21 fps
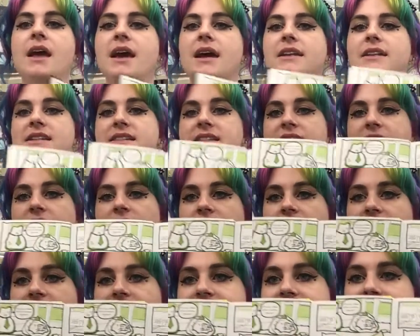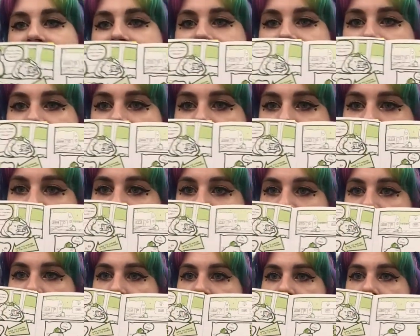And let's take a look inside. So you can see
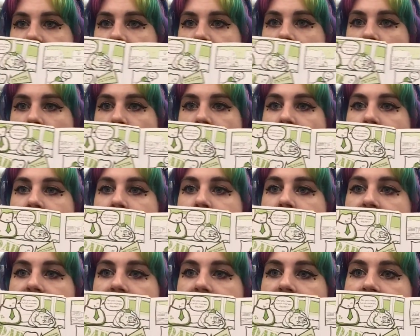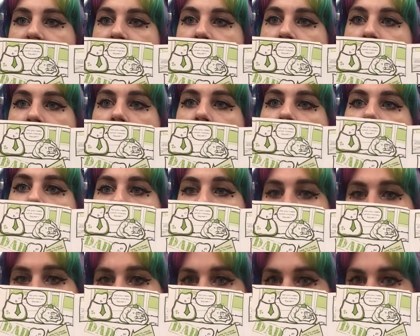it's all green. There's